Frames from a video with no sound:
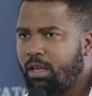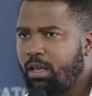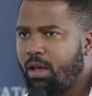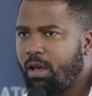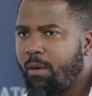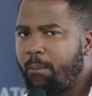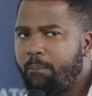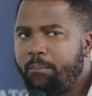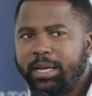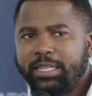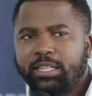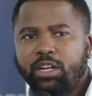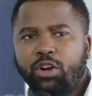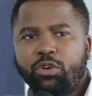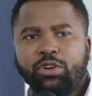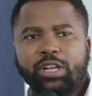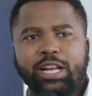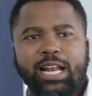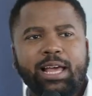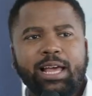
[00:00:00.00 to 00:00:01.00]
But
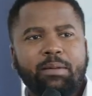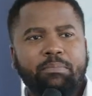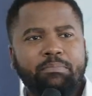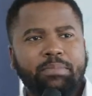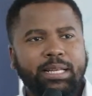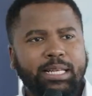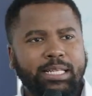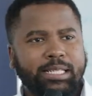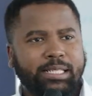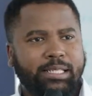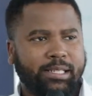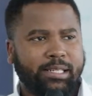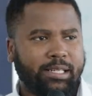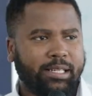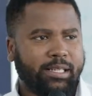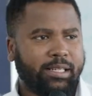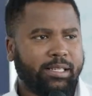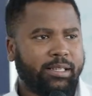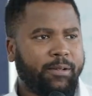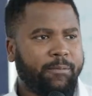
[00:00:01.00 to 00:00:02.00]
reliability
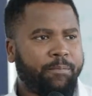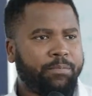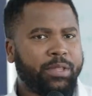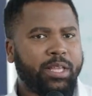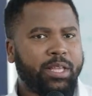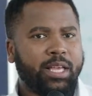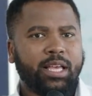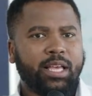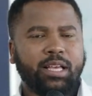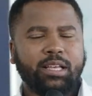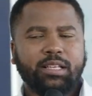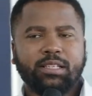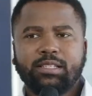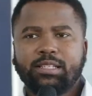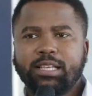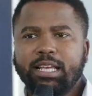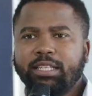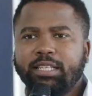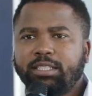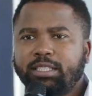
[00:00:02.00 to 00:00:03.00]
is
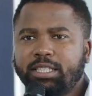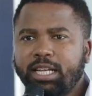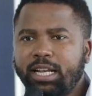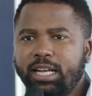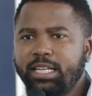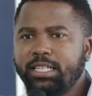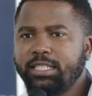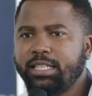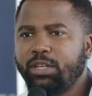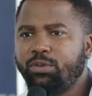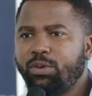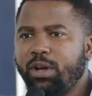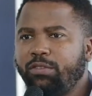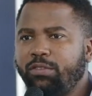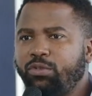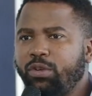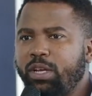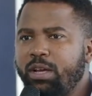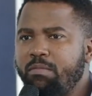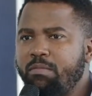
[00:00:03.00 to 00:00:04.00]
a challenge that we have
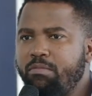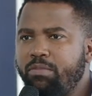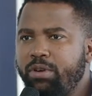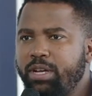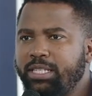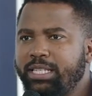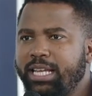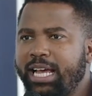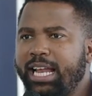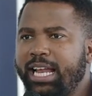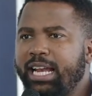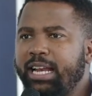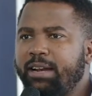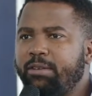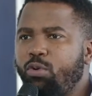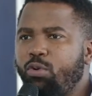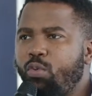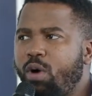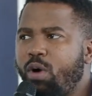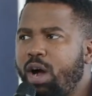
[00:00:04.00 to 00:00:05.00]
to embrace and
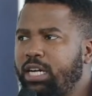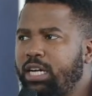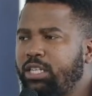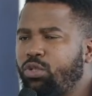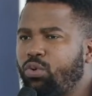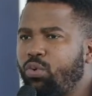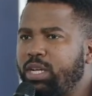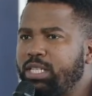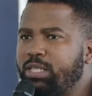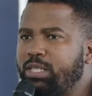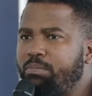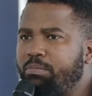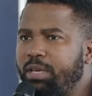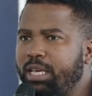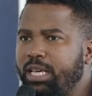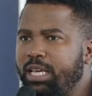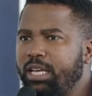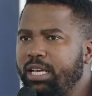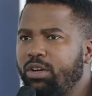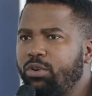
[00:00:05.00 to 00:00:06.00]
work towards
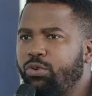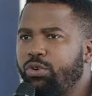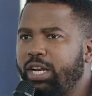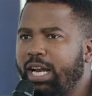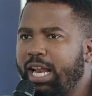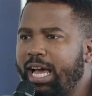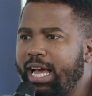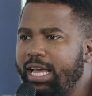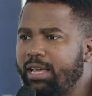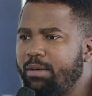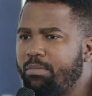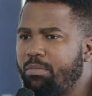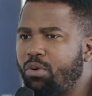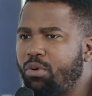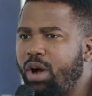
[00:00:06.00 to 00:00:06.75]
being reliable